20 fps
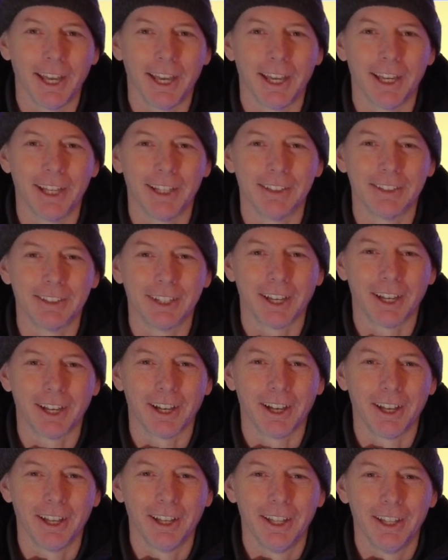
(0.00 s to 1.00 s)
and
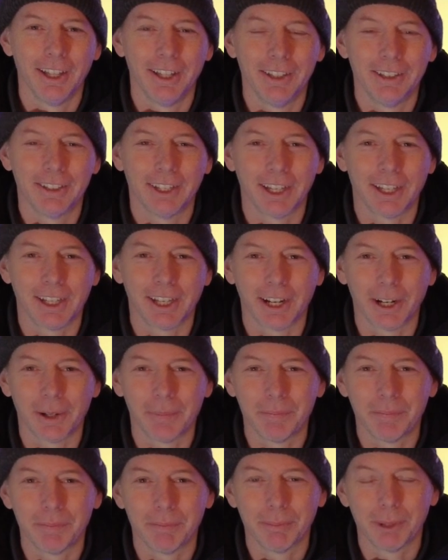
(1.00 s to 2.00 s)
uh, take
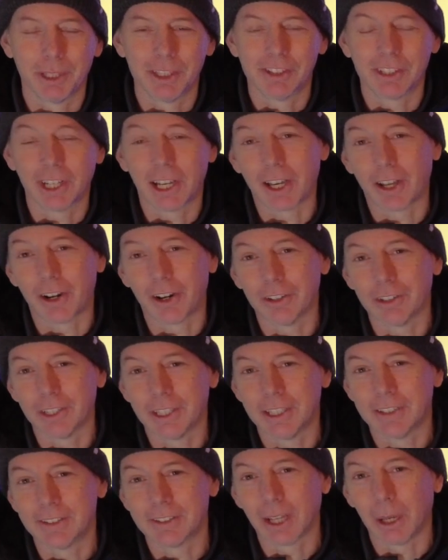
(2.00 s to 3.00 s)
care. Please check out our
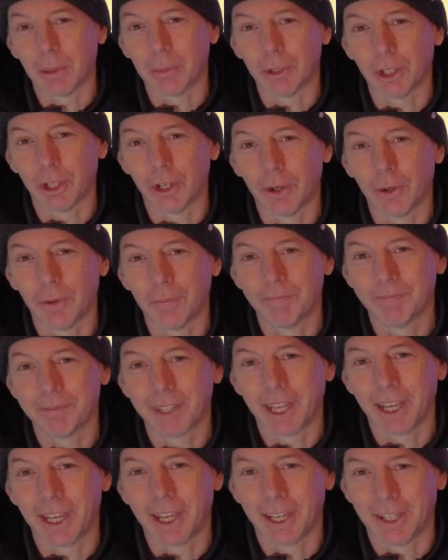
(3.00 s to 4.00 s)
links down below,
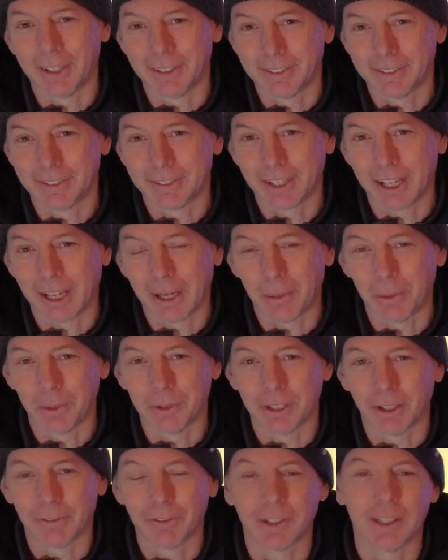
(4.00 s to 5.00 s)
and I
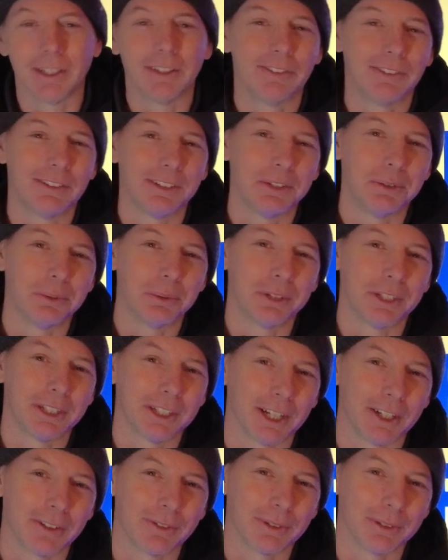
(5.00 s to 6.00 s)
will definitely see you on the
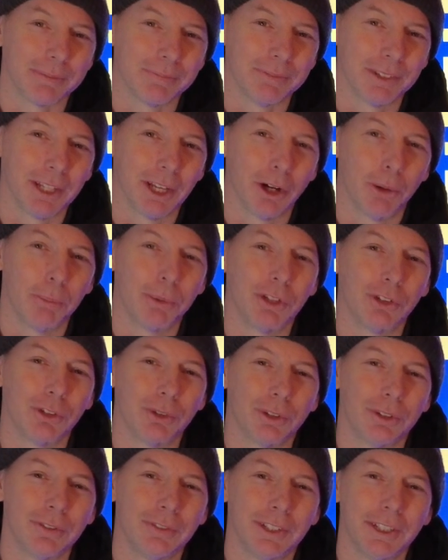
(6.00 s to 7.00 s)
next one. I hope you
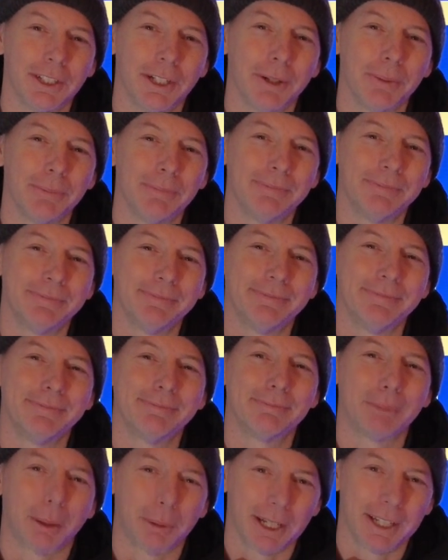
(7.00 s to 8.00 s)
enjoyed the video.
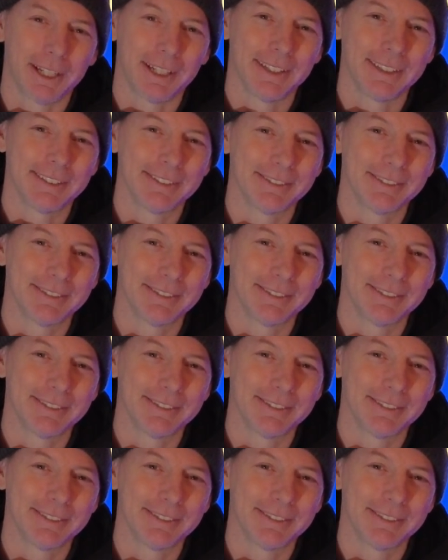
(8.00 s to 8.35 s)
Bye bye.